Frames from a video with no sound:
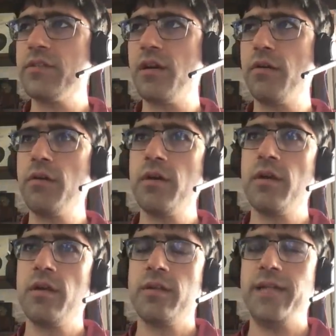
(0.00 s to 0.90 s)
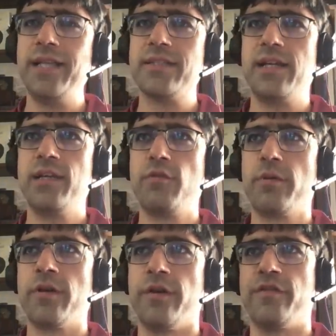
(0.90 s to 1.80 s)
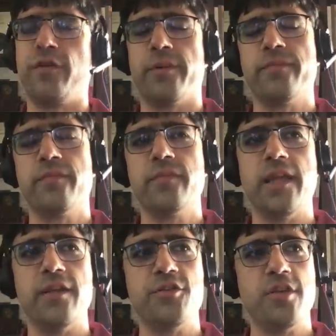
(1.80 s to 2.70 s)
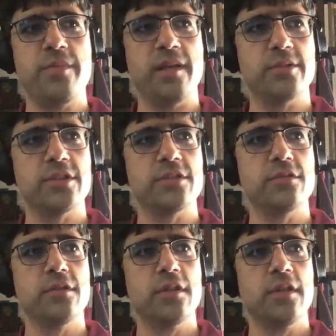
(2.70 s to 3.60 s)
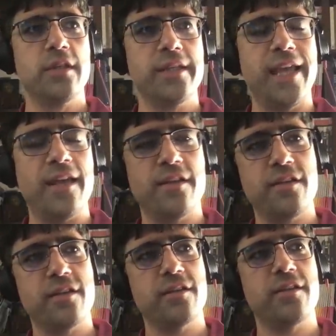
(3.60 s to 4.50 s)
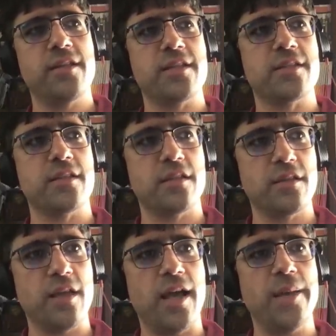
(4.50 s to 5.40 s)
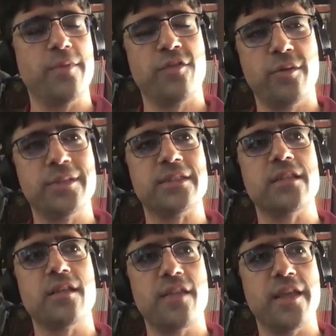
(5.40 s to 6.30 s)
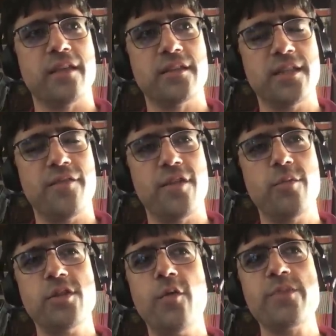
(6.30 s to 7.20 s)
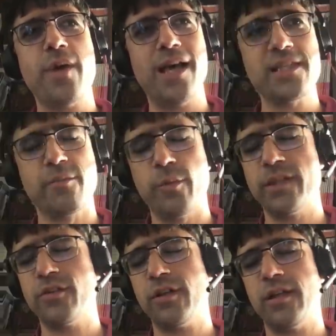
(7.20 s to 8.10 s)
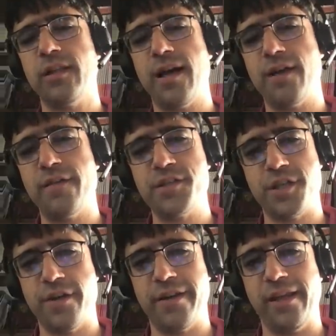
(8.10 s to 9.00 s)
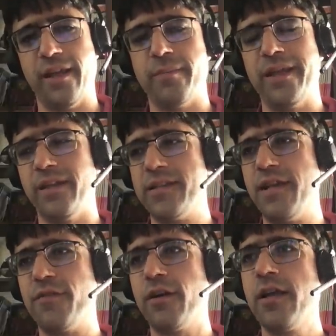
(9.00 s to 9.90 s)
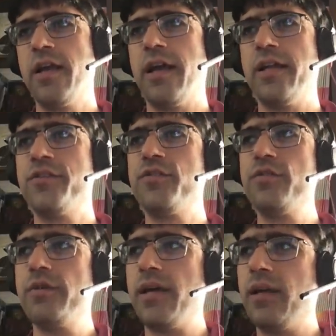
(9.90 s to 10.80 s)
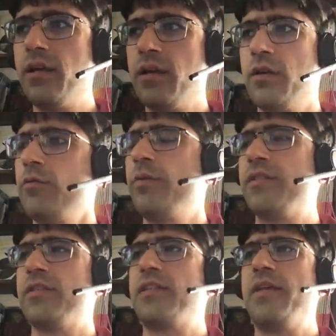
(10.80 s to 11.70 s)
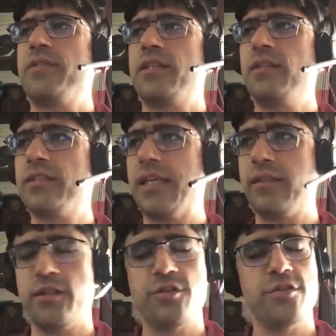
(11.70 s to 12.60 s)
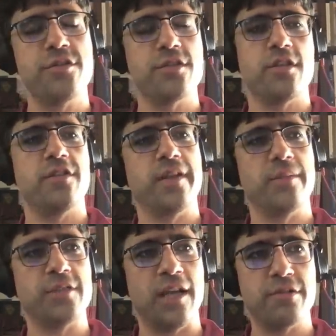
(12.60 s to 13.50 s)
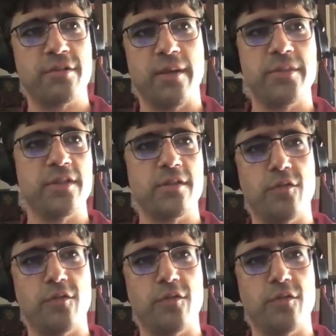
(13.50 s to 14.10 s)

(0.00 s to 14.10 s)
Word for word: so that's kind of what we're going for, that you should be able to get this high performance thing, stuff that was always possible but took a lot of engineering and maintenance effort, and do it with the same skill set that you use to develop JavaScript